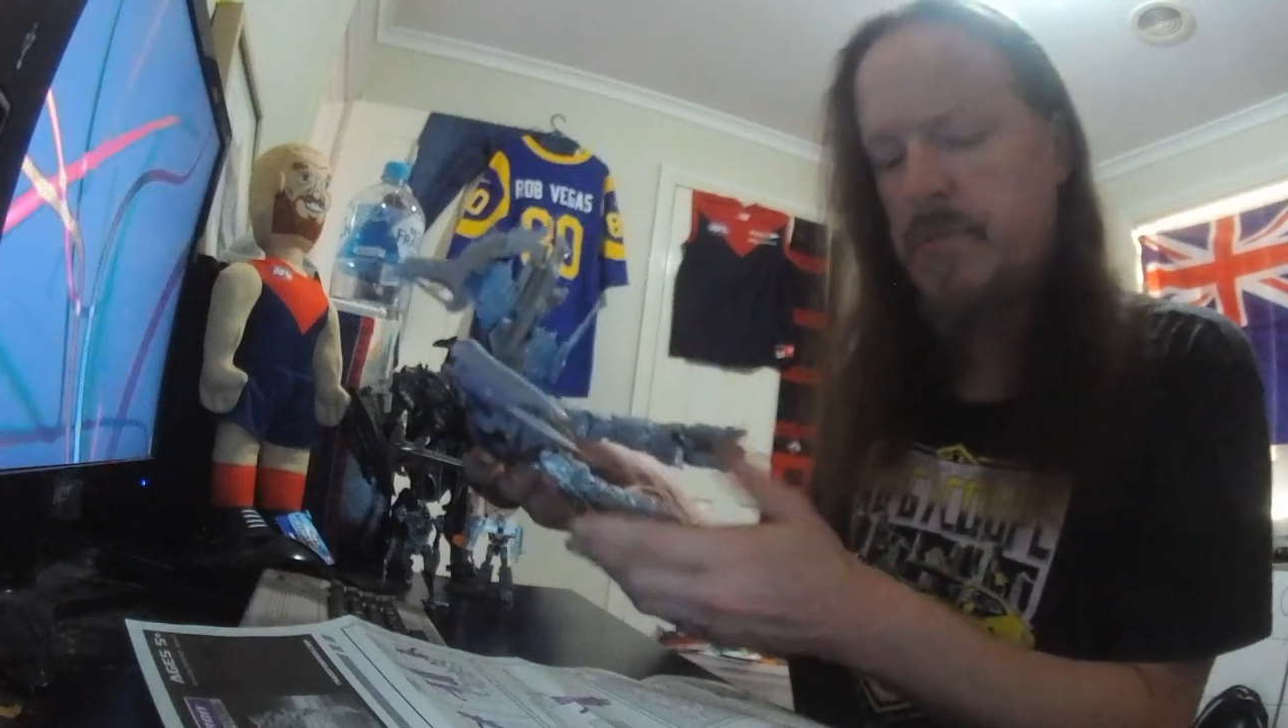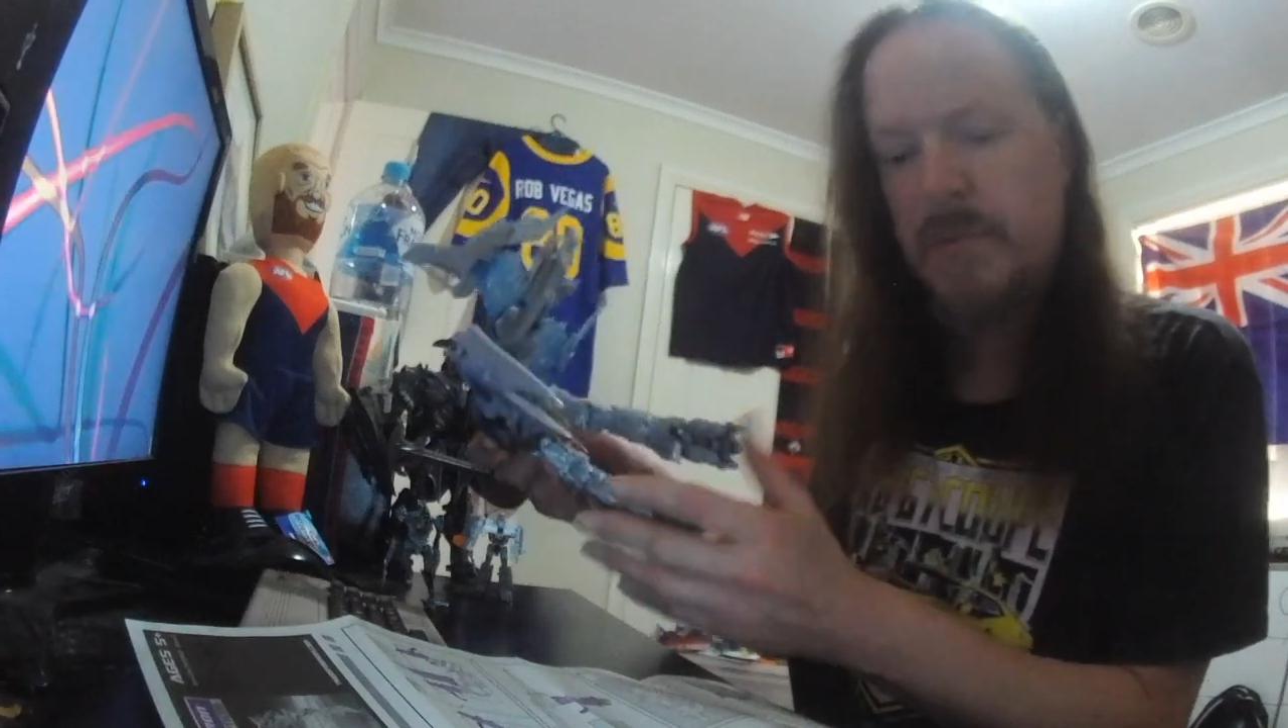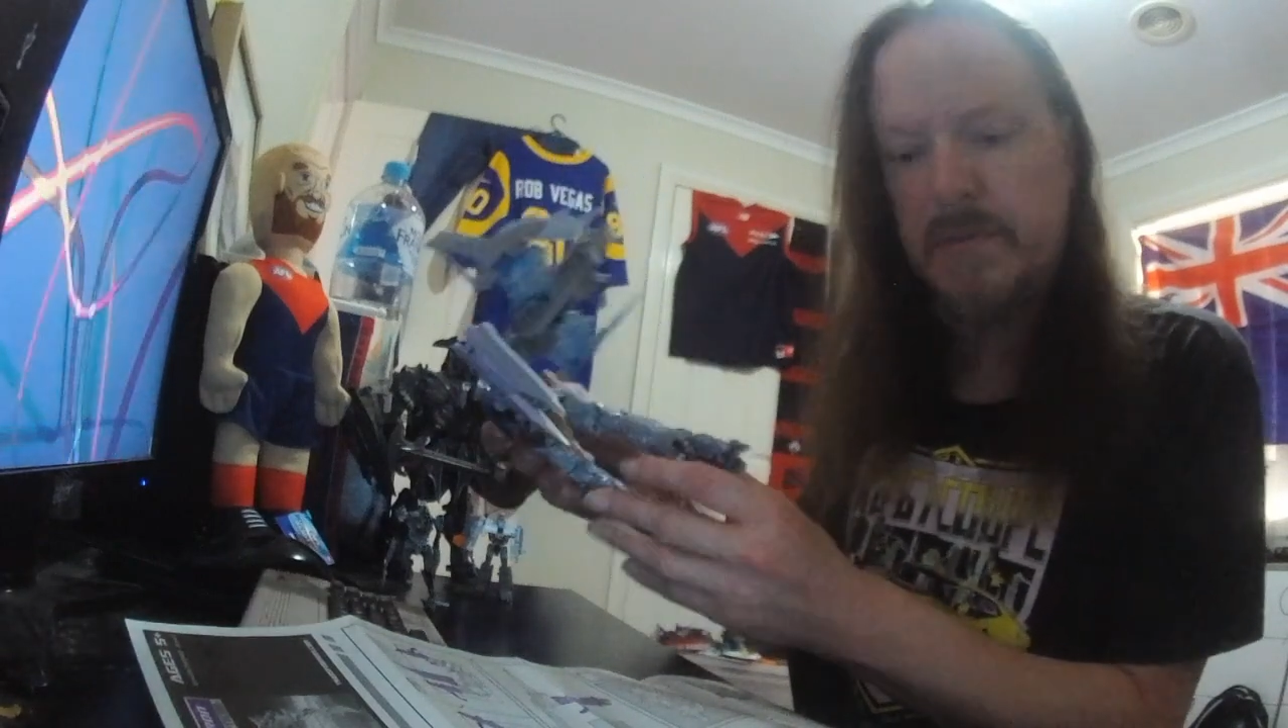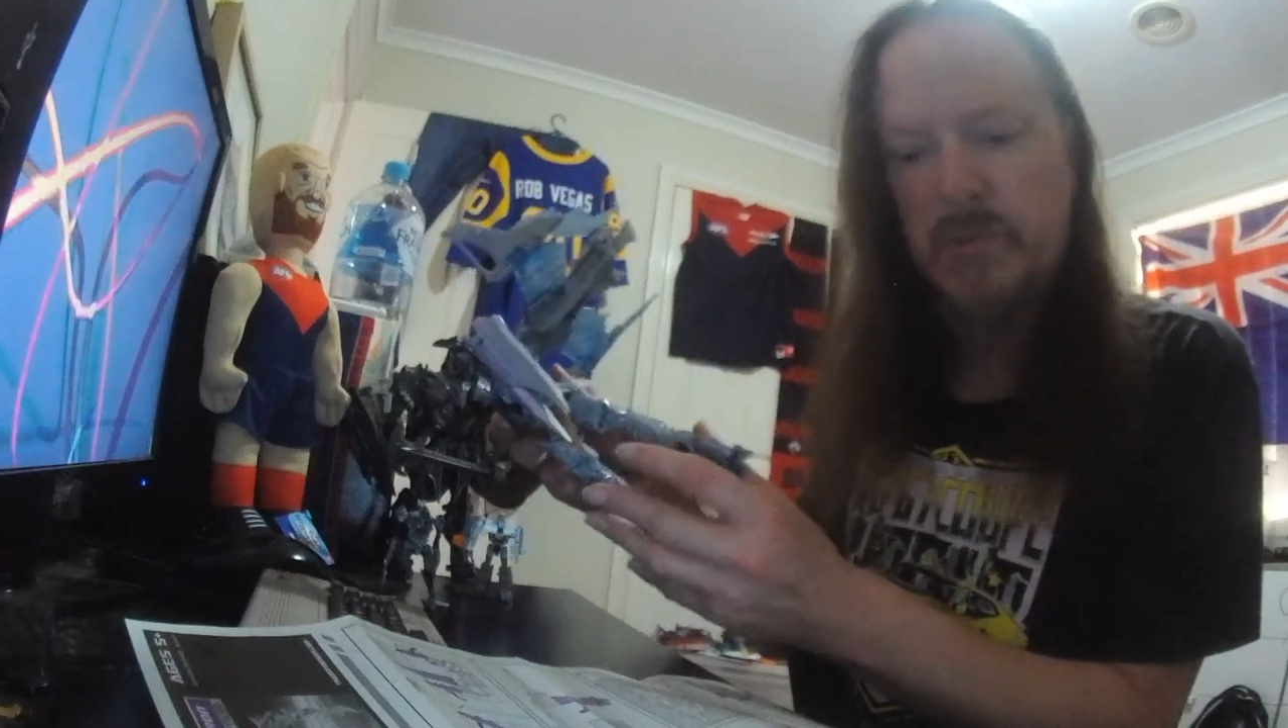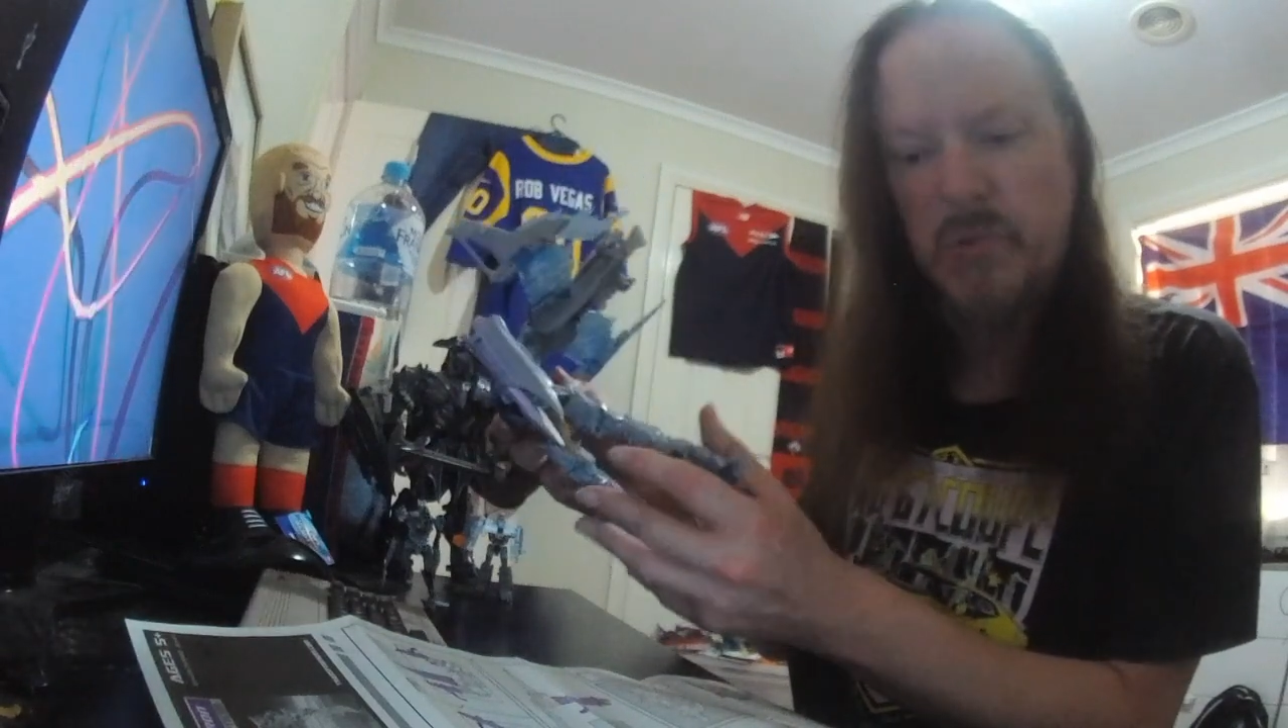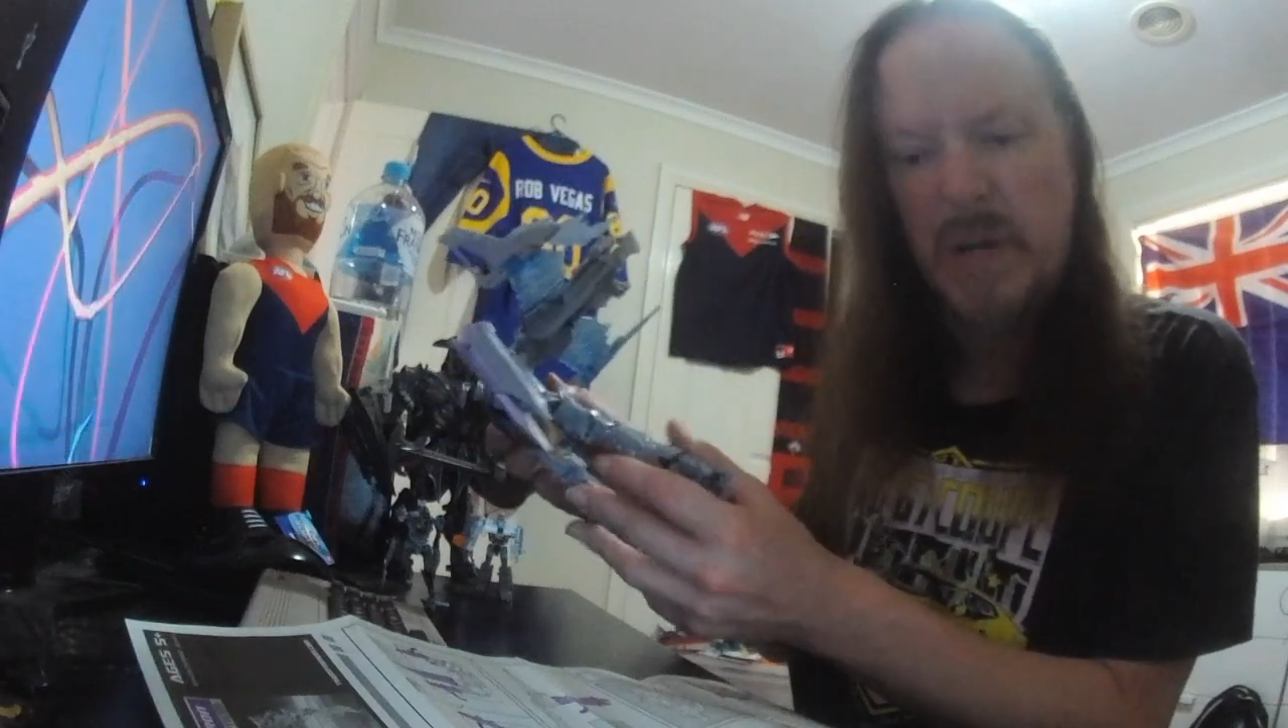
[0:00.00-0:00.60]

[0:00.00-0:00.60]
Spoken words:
swivels